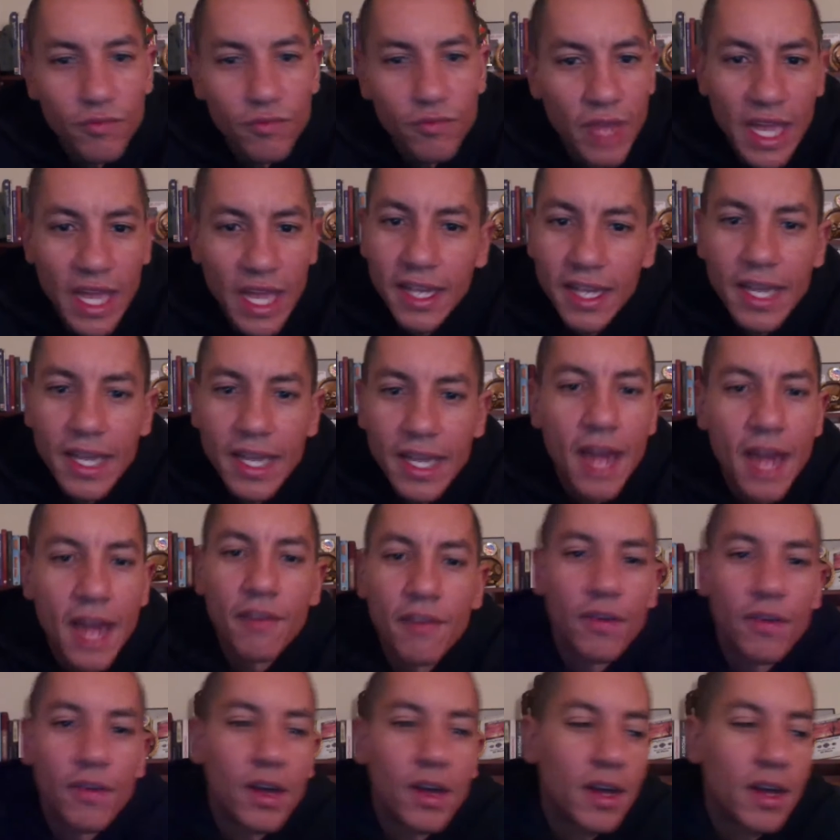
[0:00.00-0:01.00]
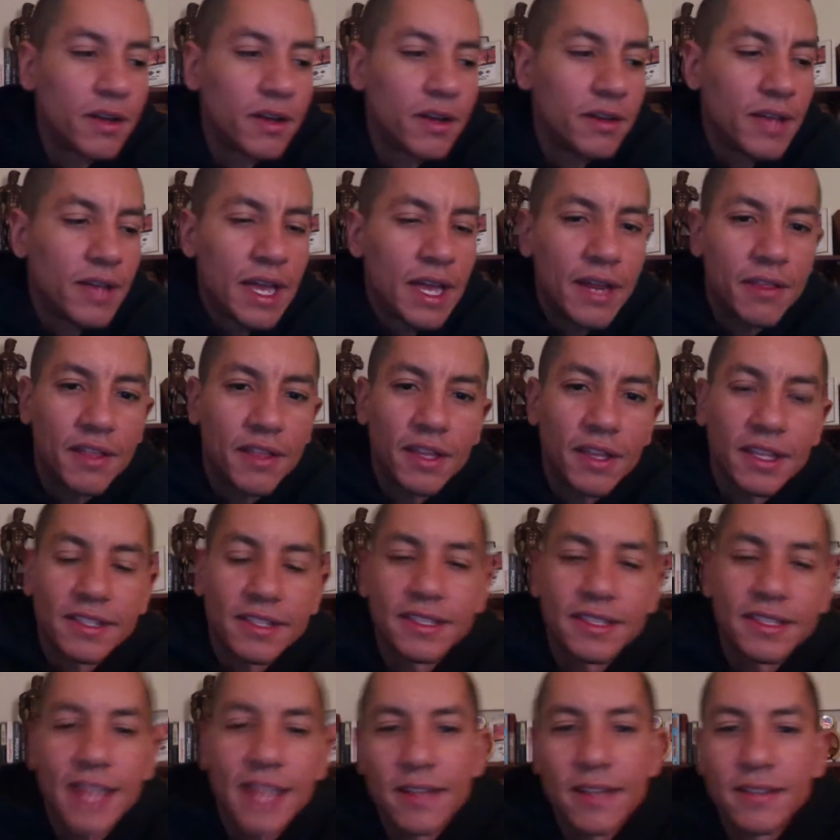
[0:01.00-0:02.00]
any kind of anything that
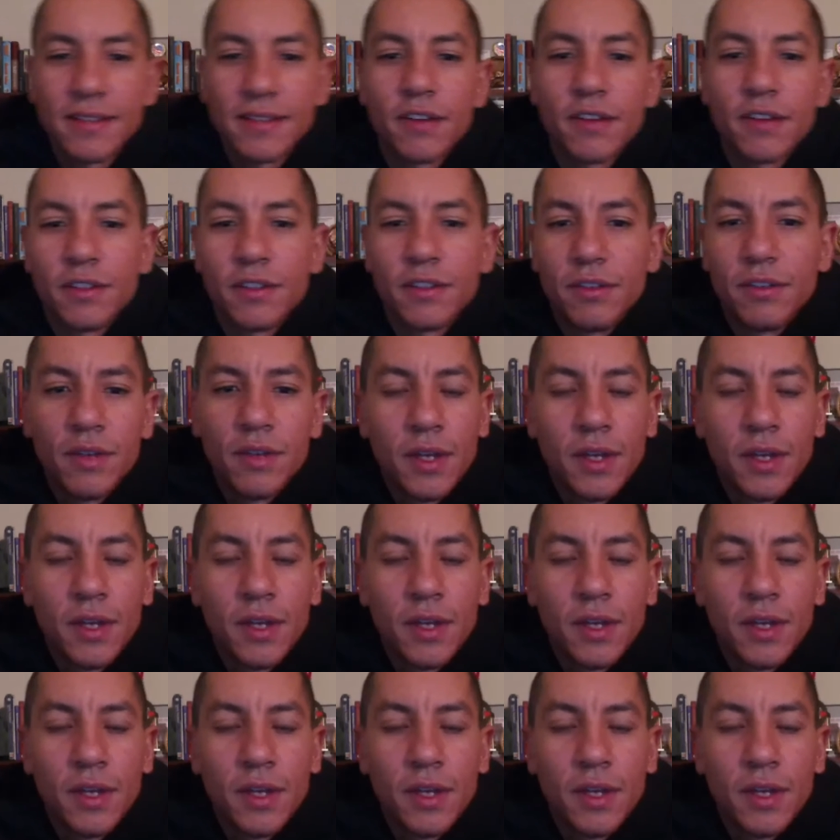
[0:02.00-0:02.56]
stands out to you?